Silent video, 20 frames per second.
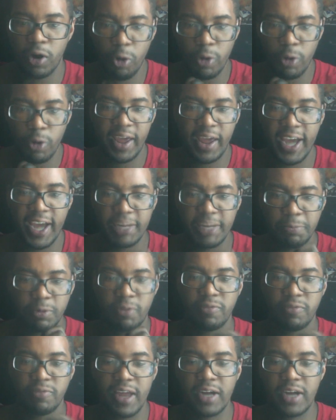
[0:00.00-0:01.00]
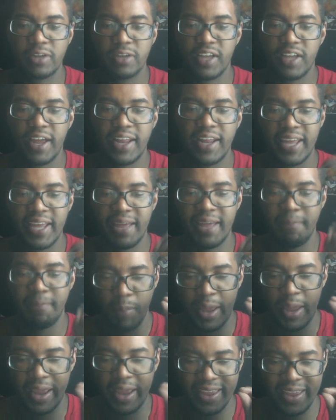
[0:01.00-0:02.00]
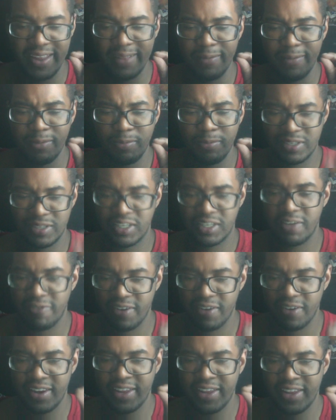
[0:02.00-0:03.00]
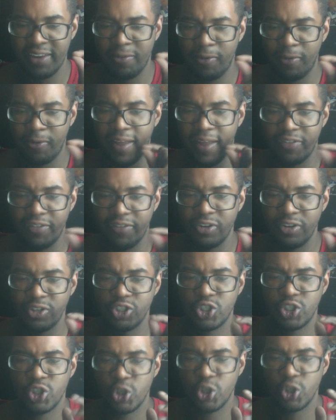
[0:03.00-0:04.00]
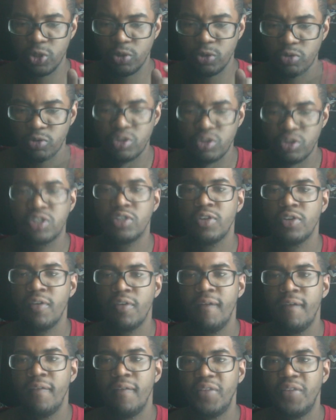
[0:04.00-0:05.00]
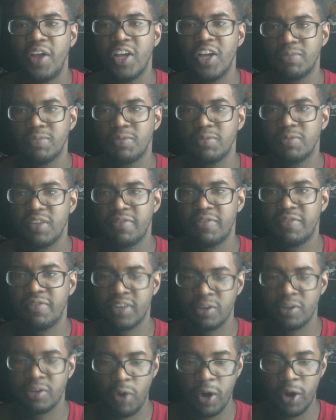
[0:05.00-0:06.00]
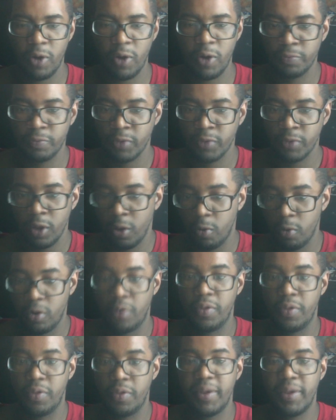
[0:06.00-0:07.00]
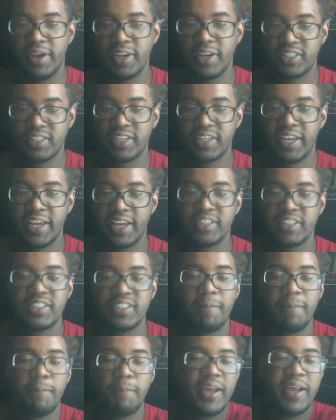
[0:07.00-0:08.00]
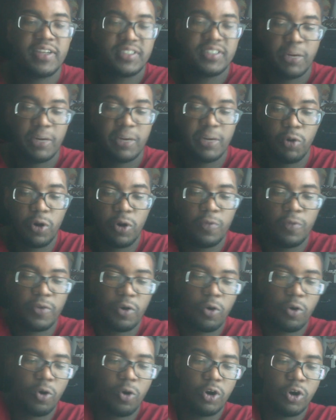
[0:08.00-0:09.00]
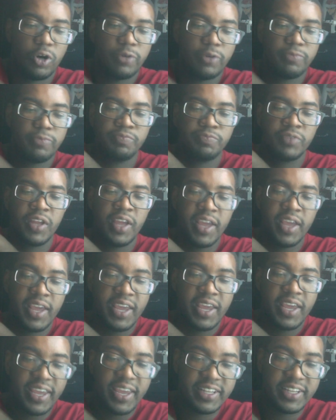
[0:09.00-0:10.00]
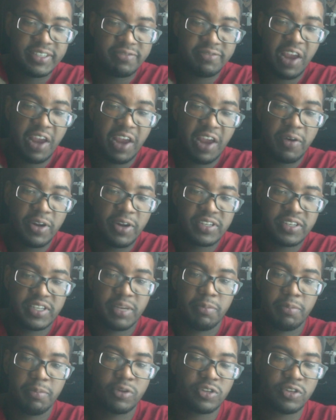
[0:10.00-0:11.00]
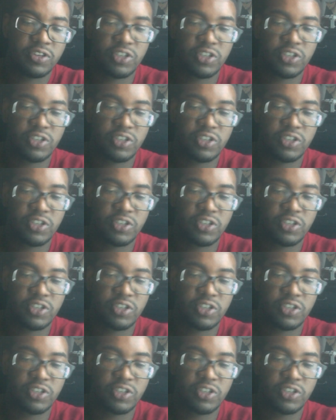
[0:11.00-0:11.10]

aspects of Attack on Titan that make it specifically related to the Jews? Specifically, well, one of the biggest things is the banner they wear on their arm is very similar to the